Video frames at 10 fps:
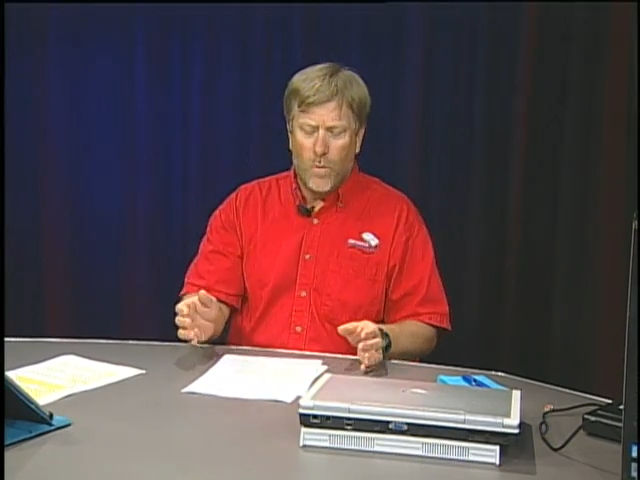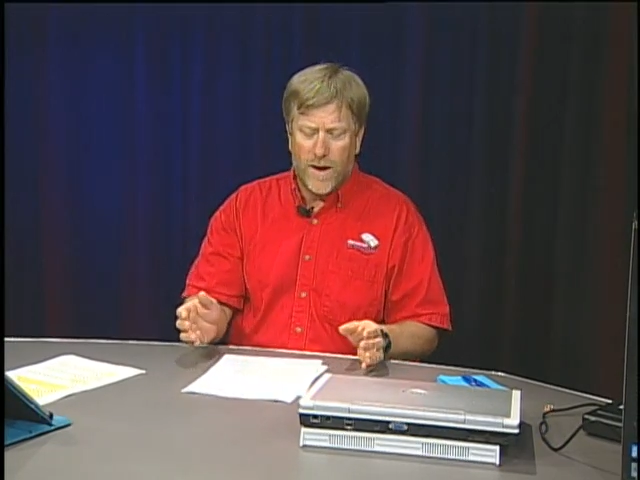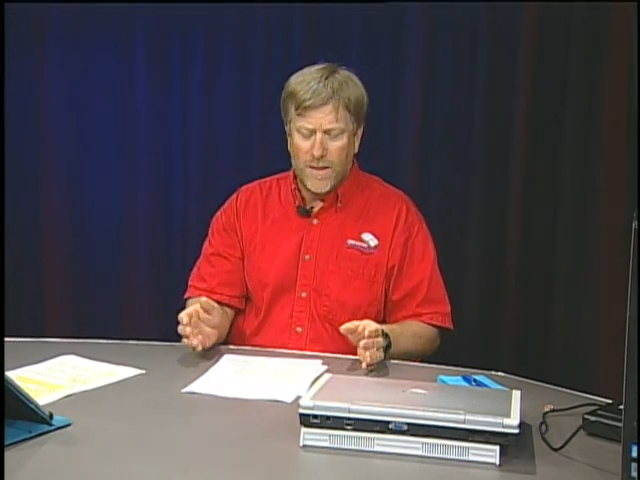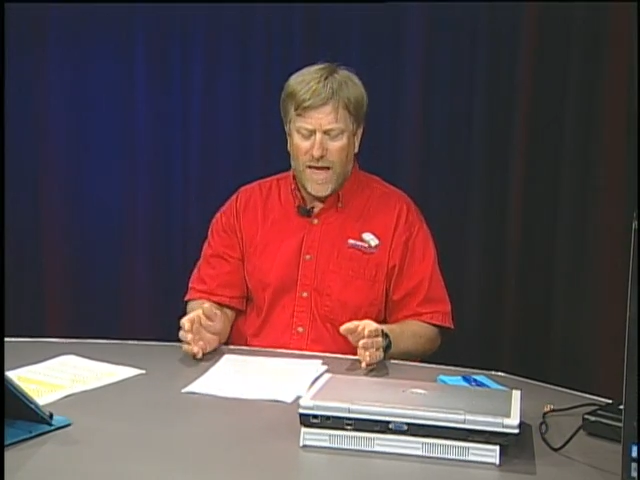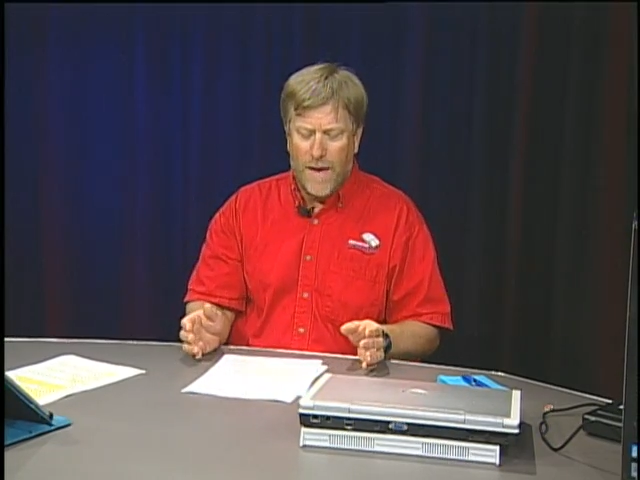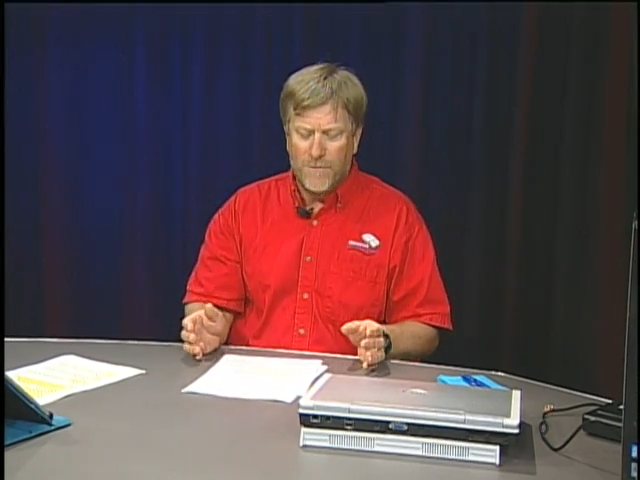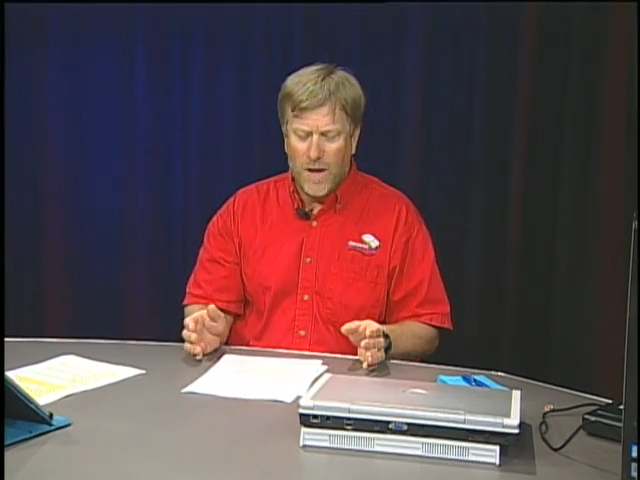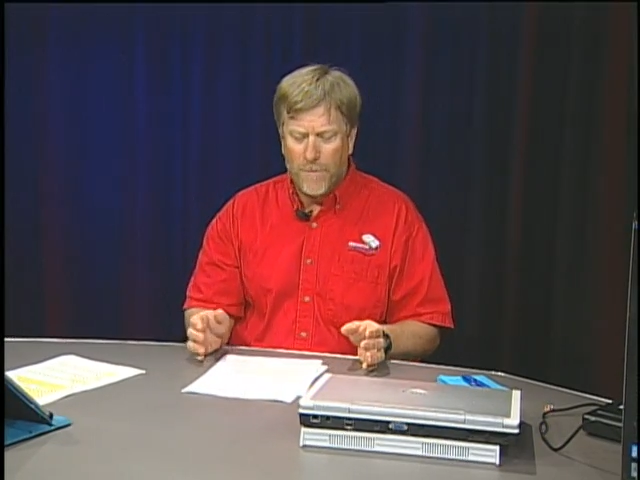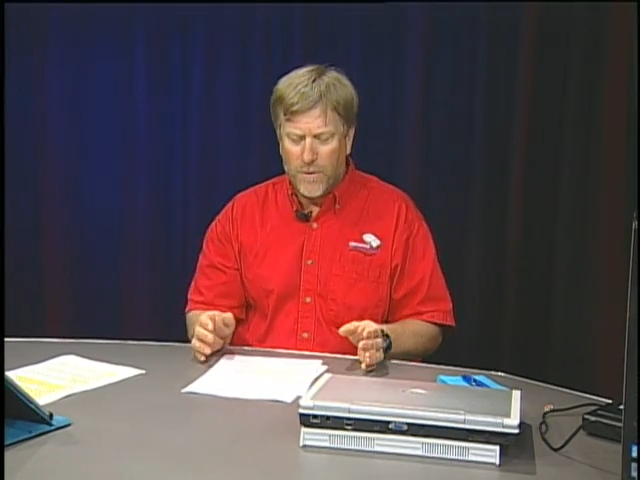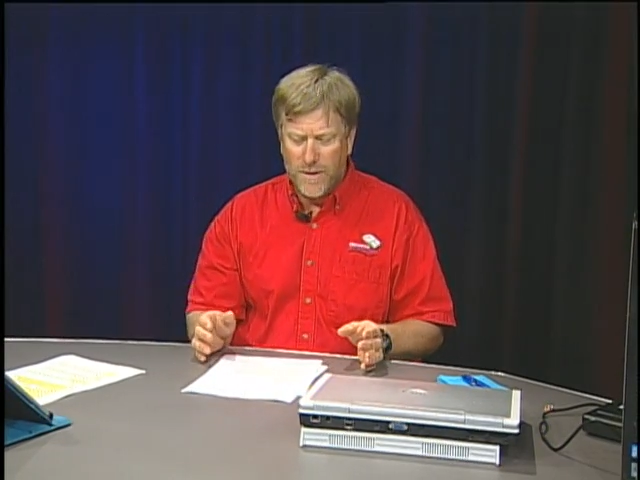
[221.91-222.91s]
want a
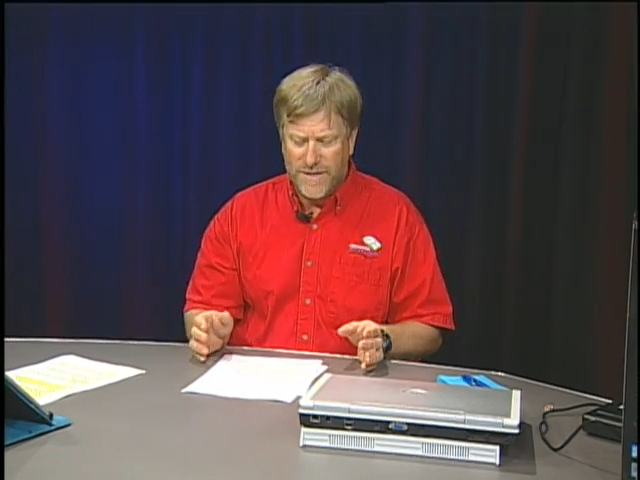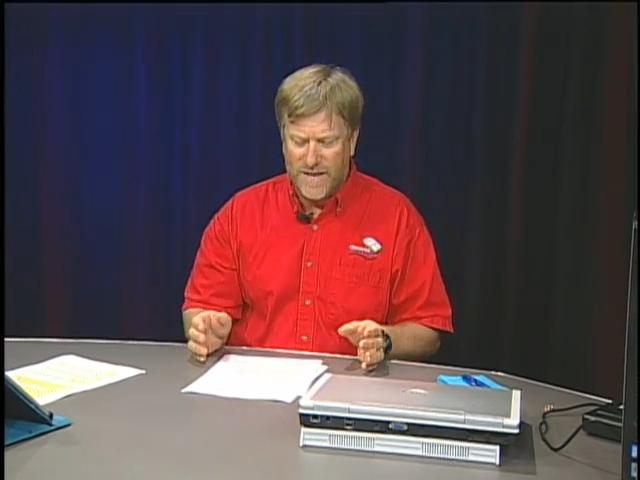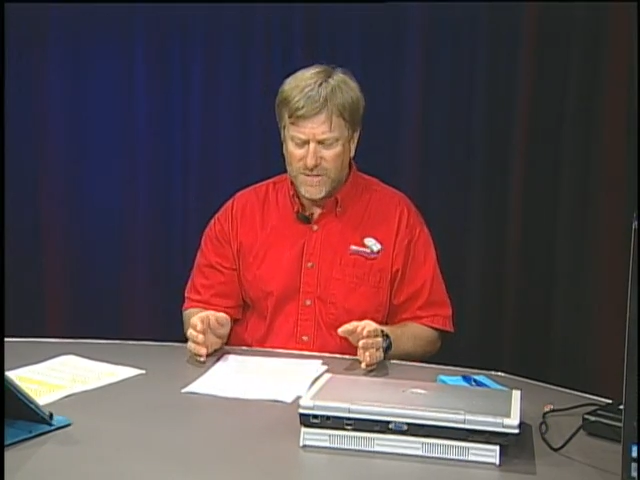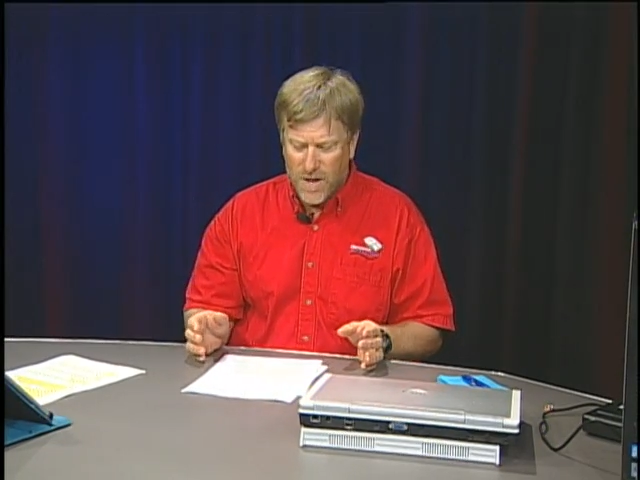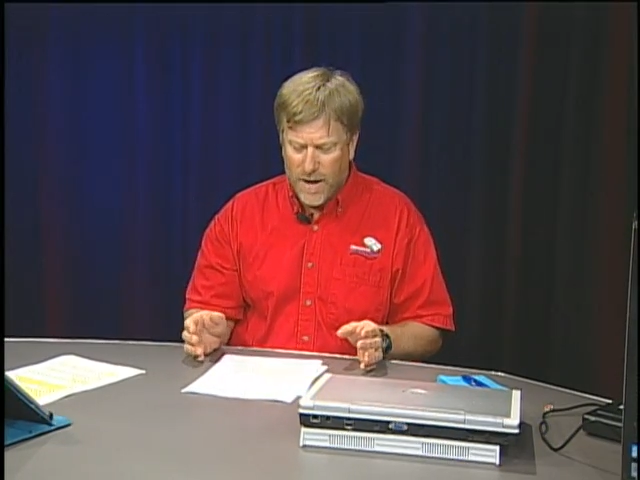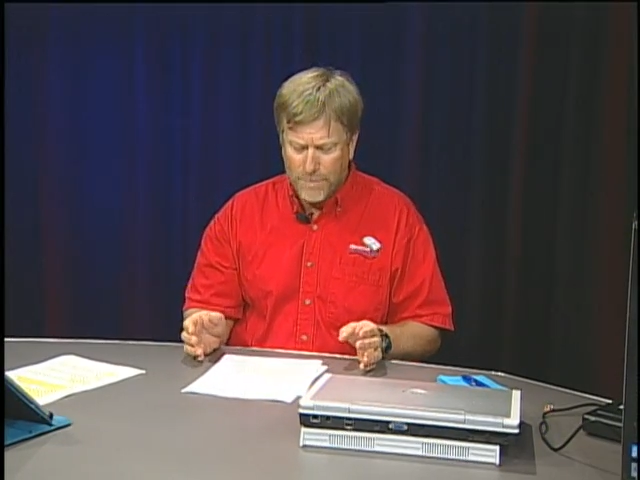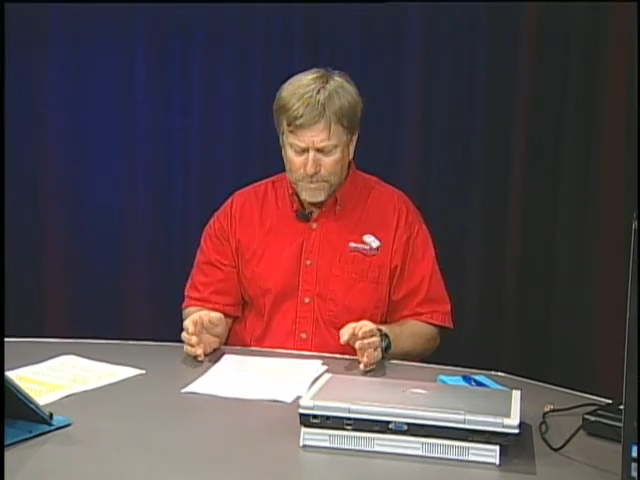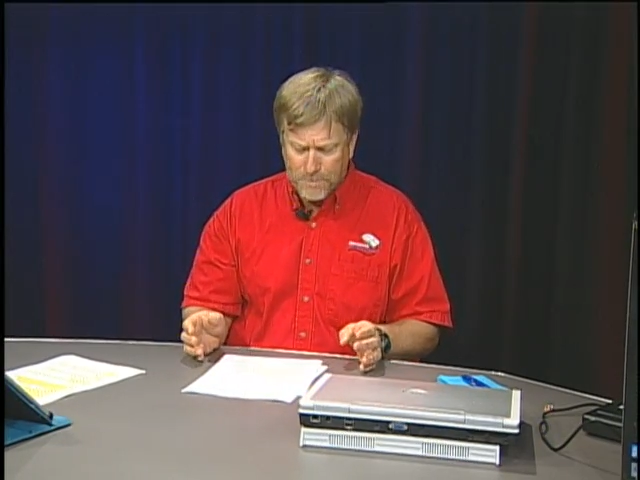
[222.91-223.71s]
laptop or a desktop,